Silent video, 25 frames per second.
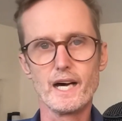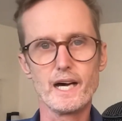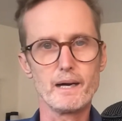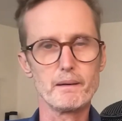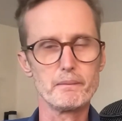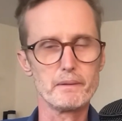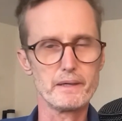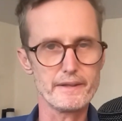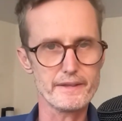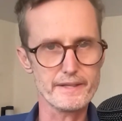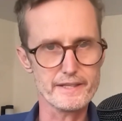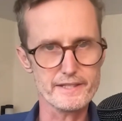
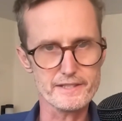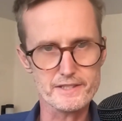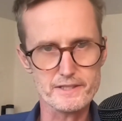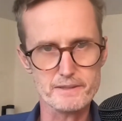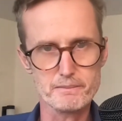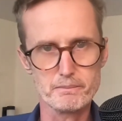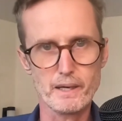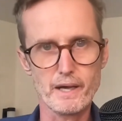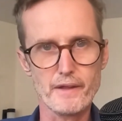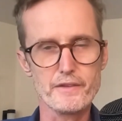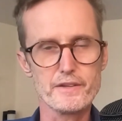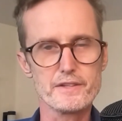and there's
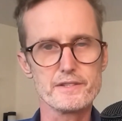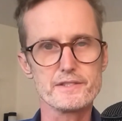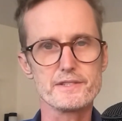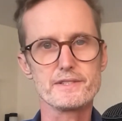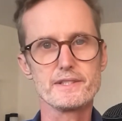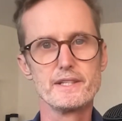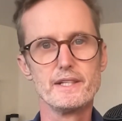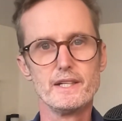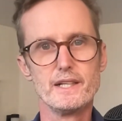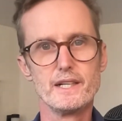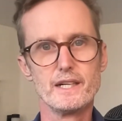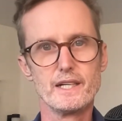some others
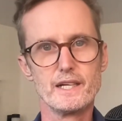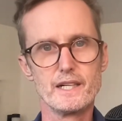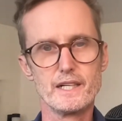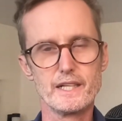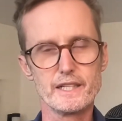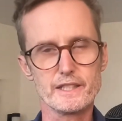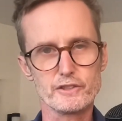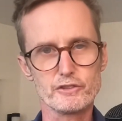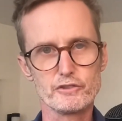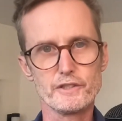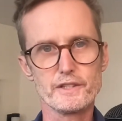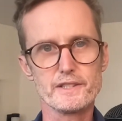
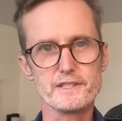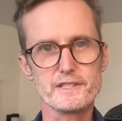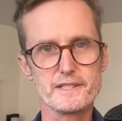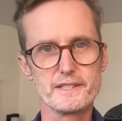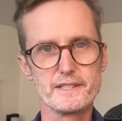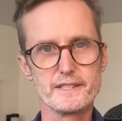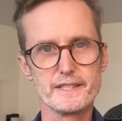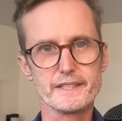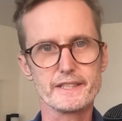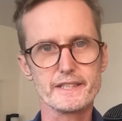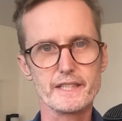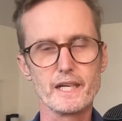
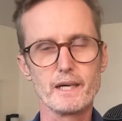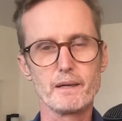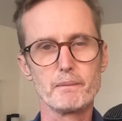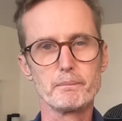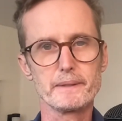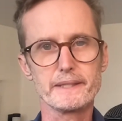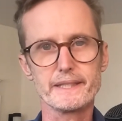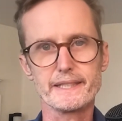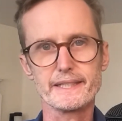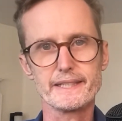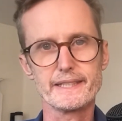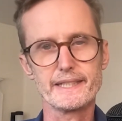increasingly
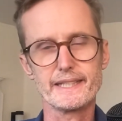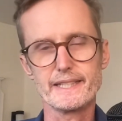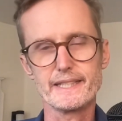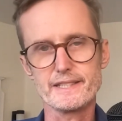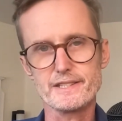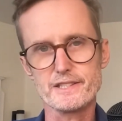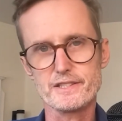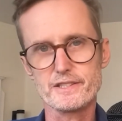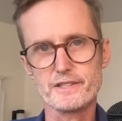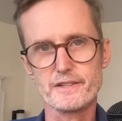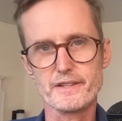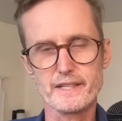coming
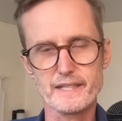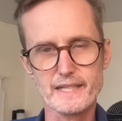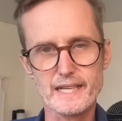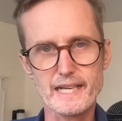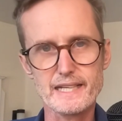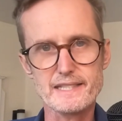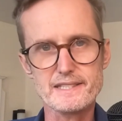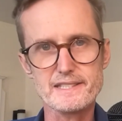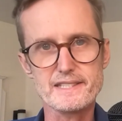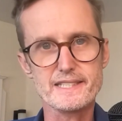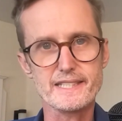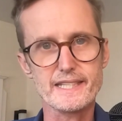into the
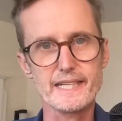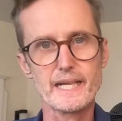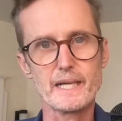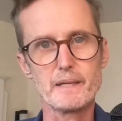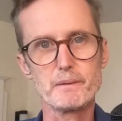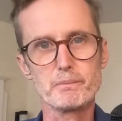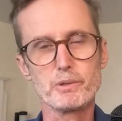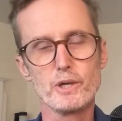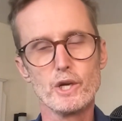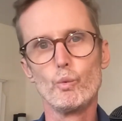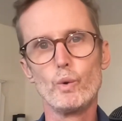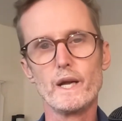
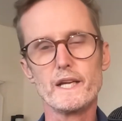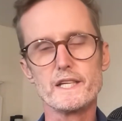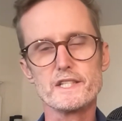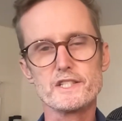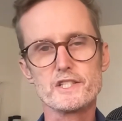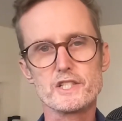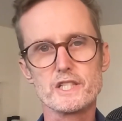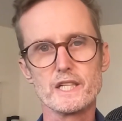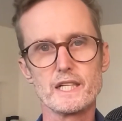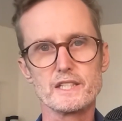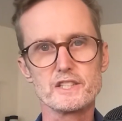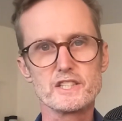landscape,
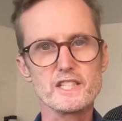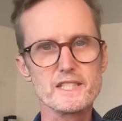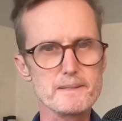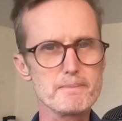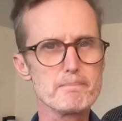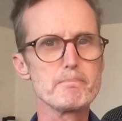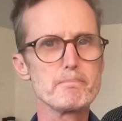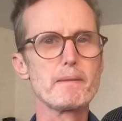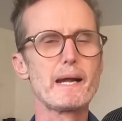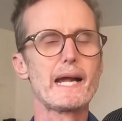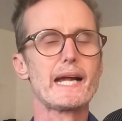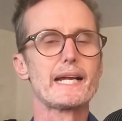which just
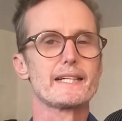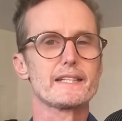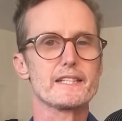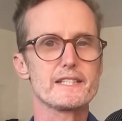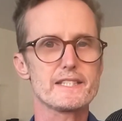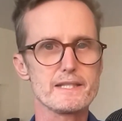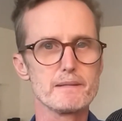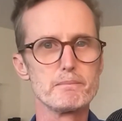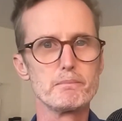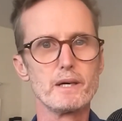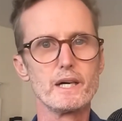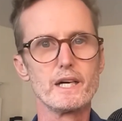
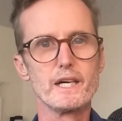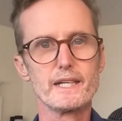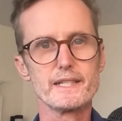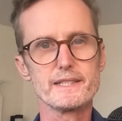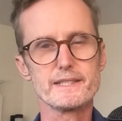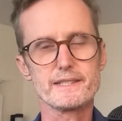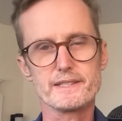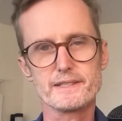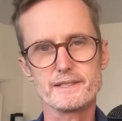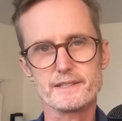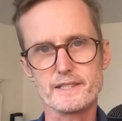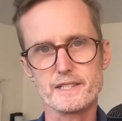
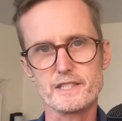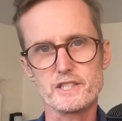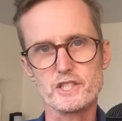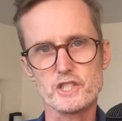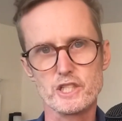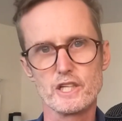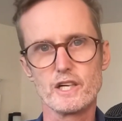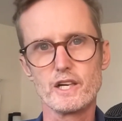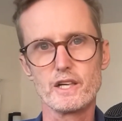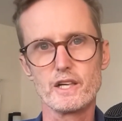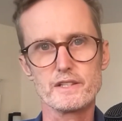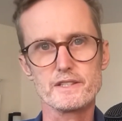maximizes the
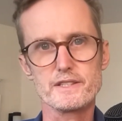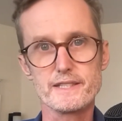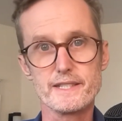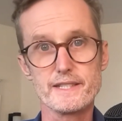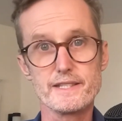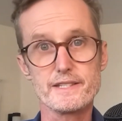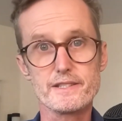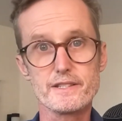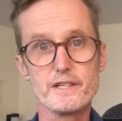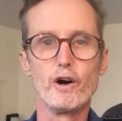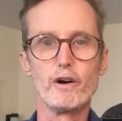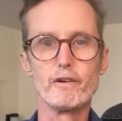
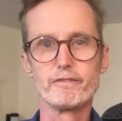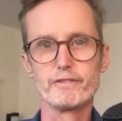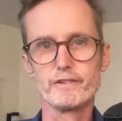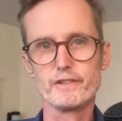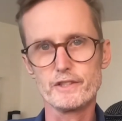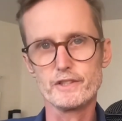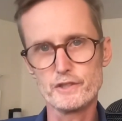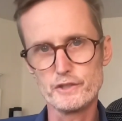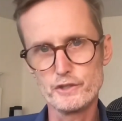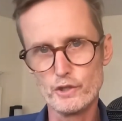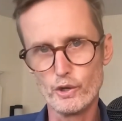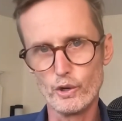chances of
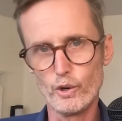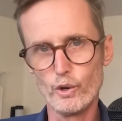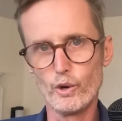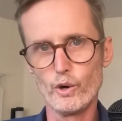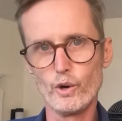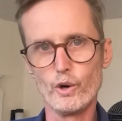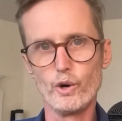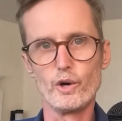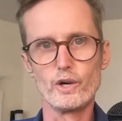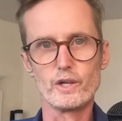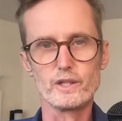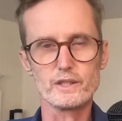
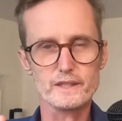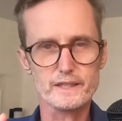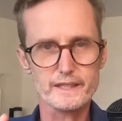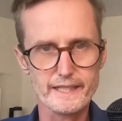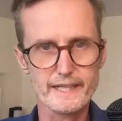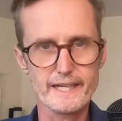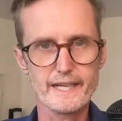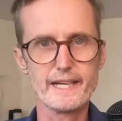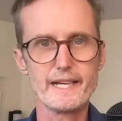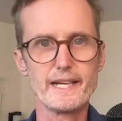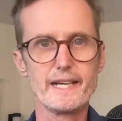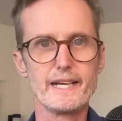your
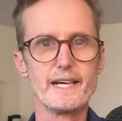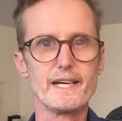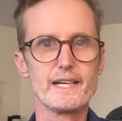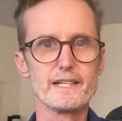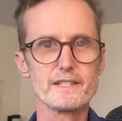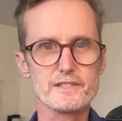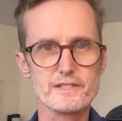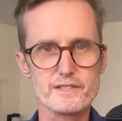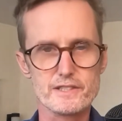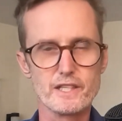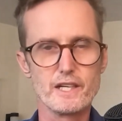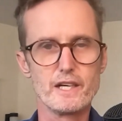care
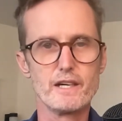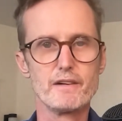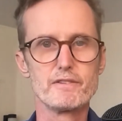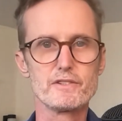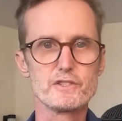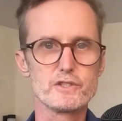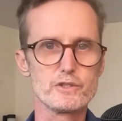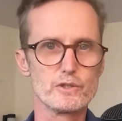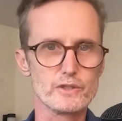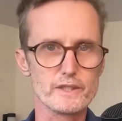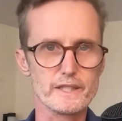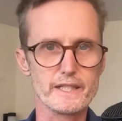
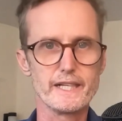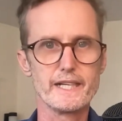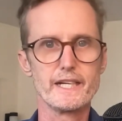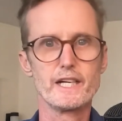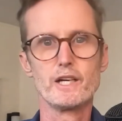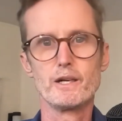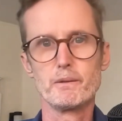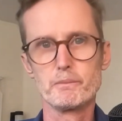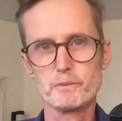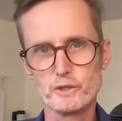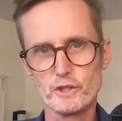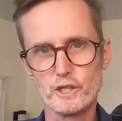service or care
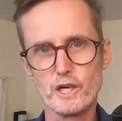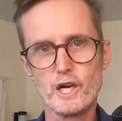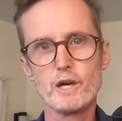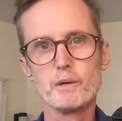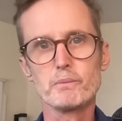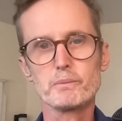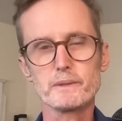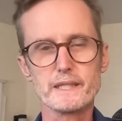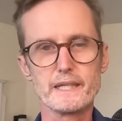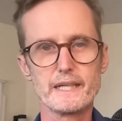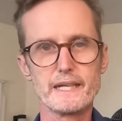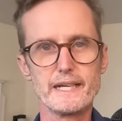home, your
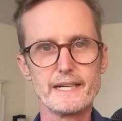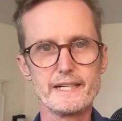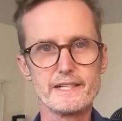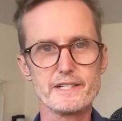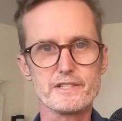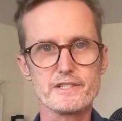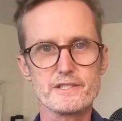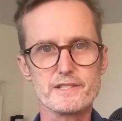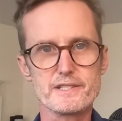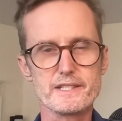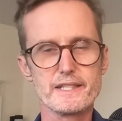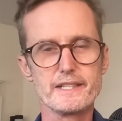home care
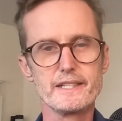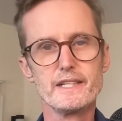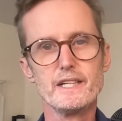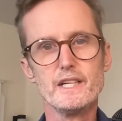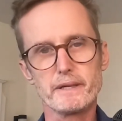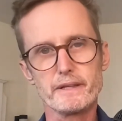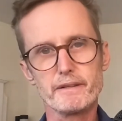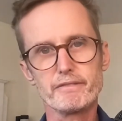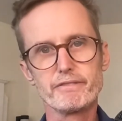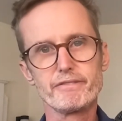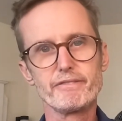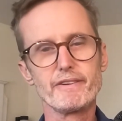agency,
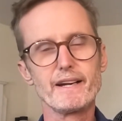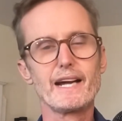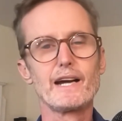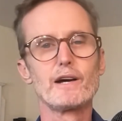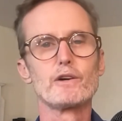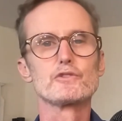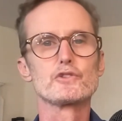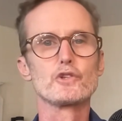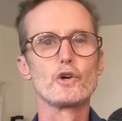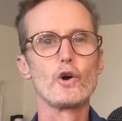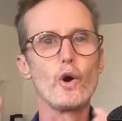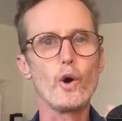being
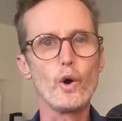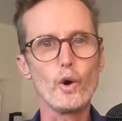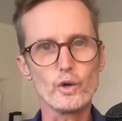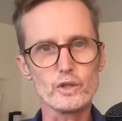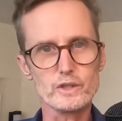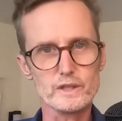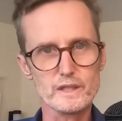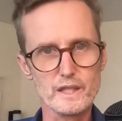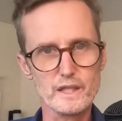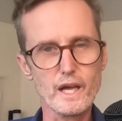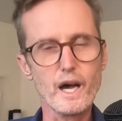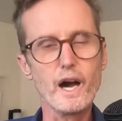found
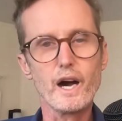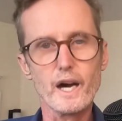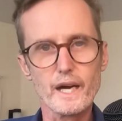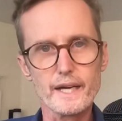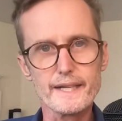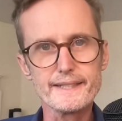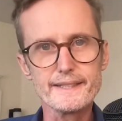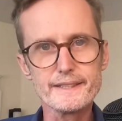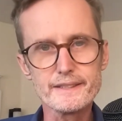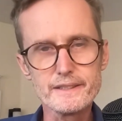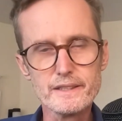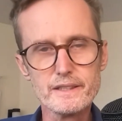
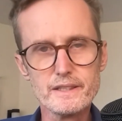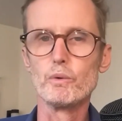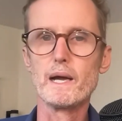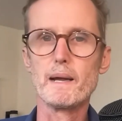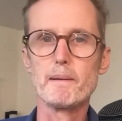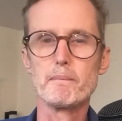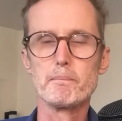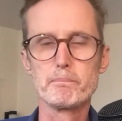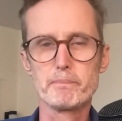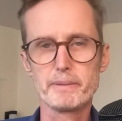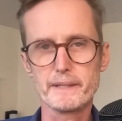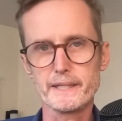online
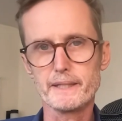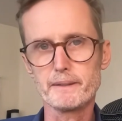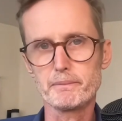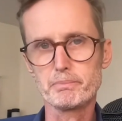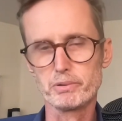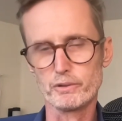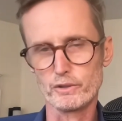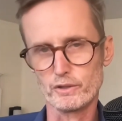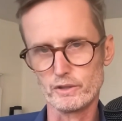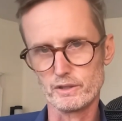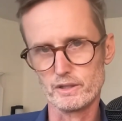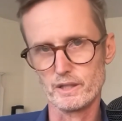when
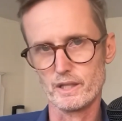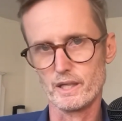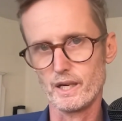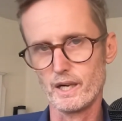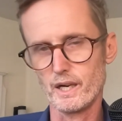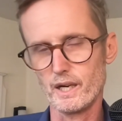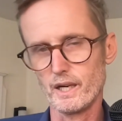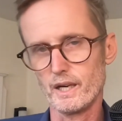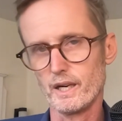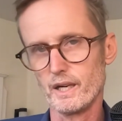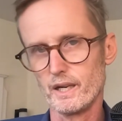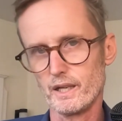people
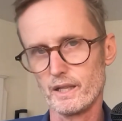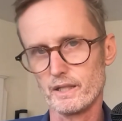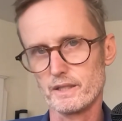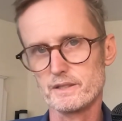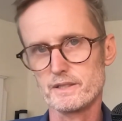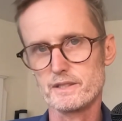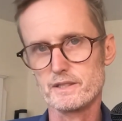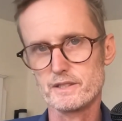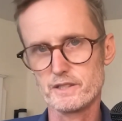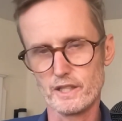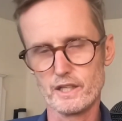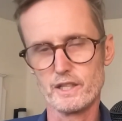are
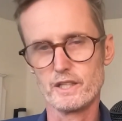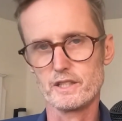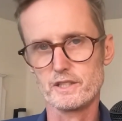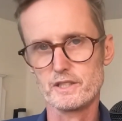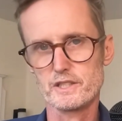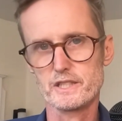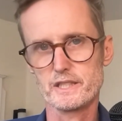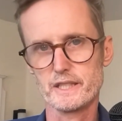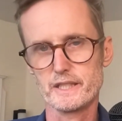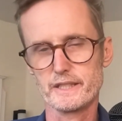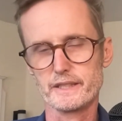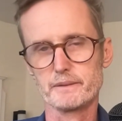
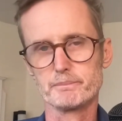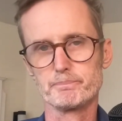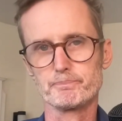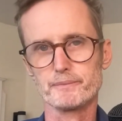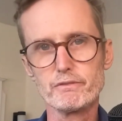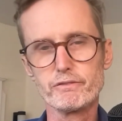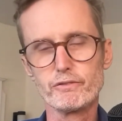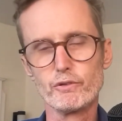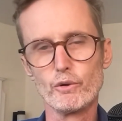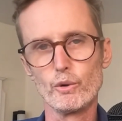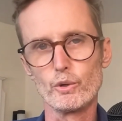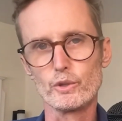searching
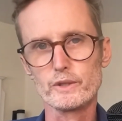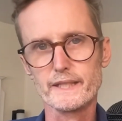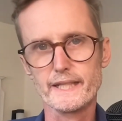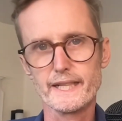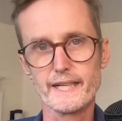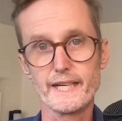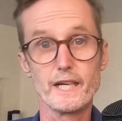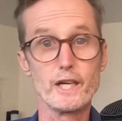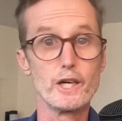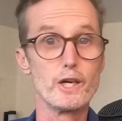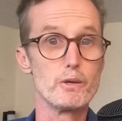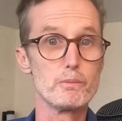for
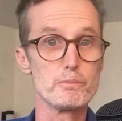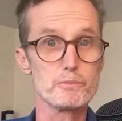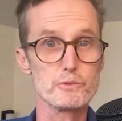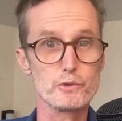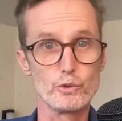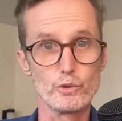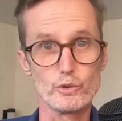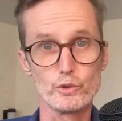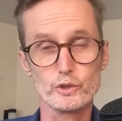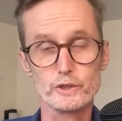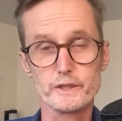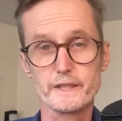care homes
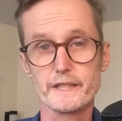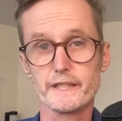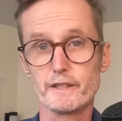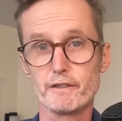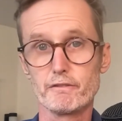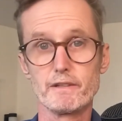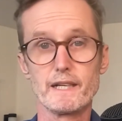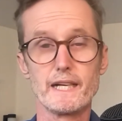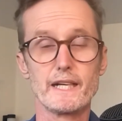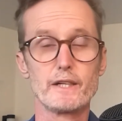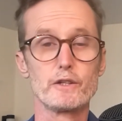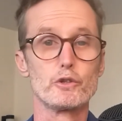or looking
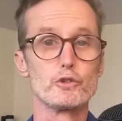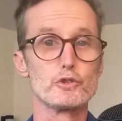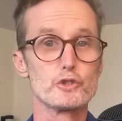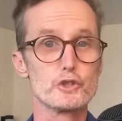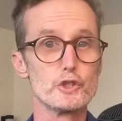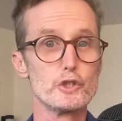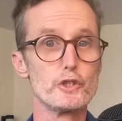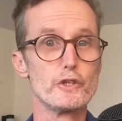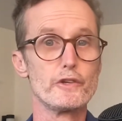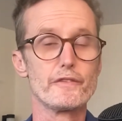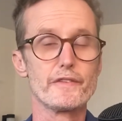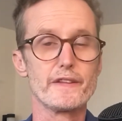around or
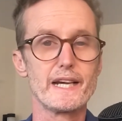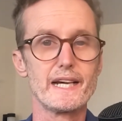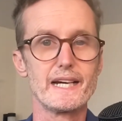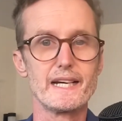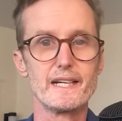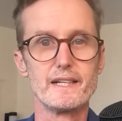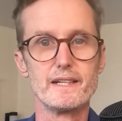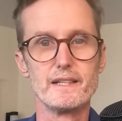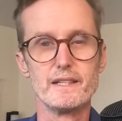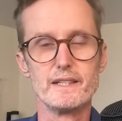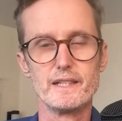doing that